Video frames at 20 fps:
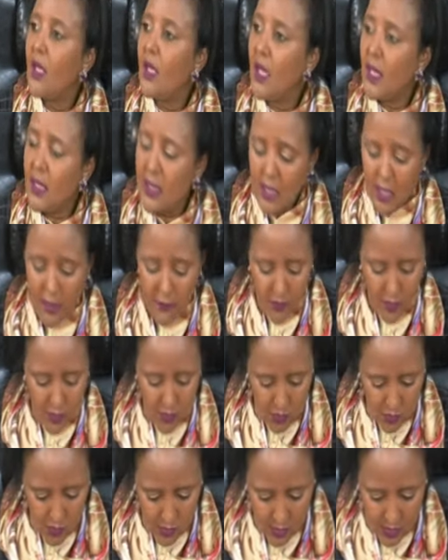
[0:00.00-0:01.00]
any
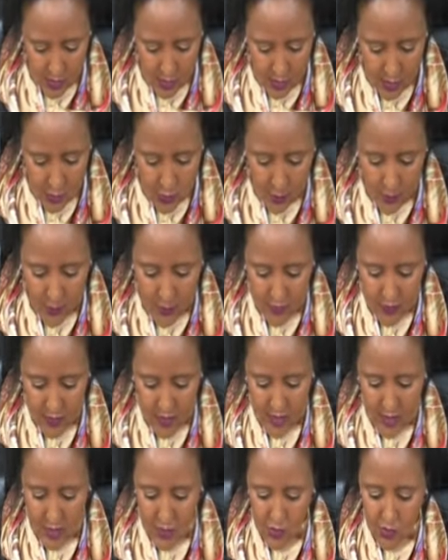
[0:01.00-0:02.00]
avenues that were
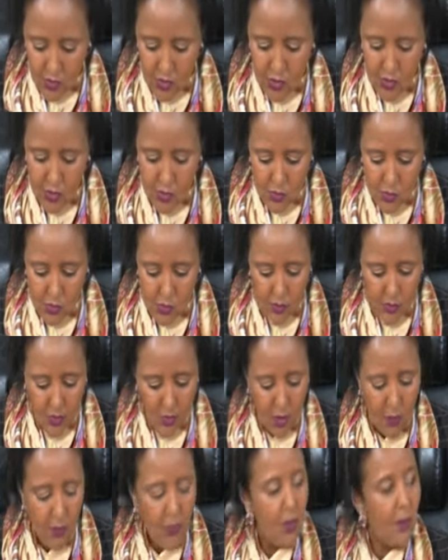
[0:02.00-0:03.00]
previously used to
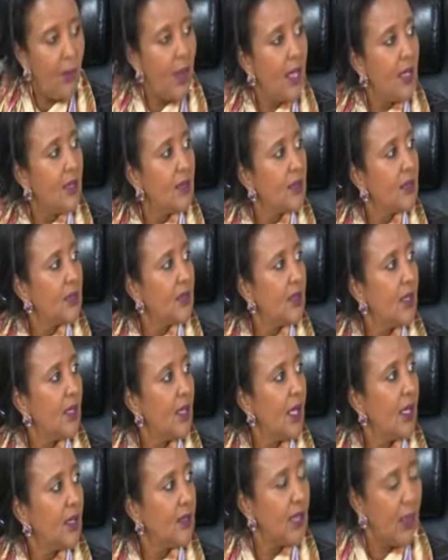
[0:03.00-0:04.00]
compromise
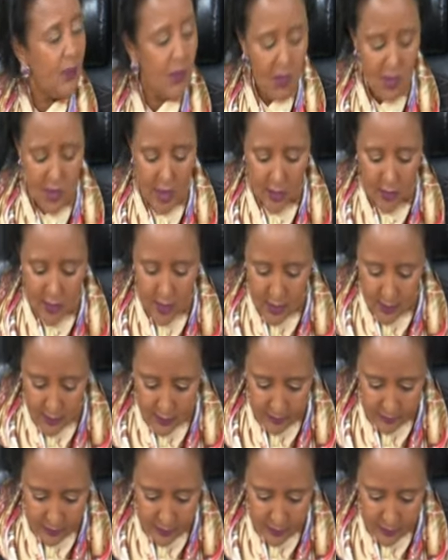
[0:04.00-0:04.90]
exam results.